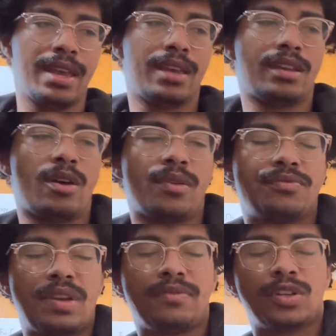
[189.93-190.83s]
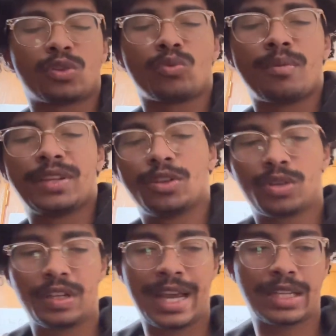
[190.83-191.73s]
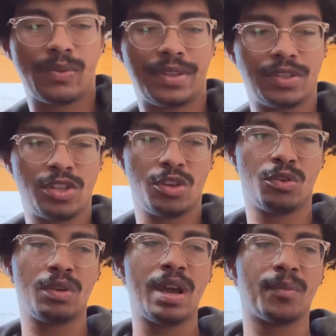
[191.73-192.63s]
If you're a woman, you'll connect with it too.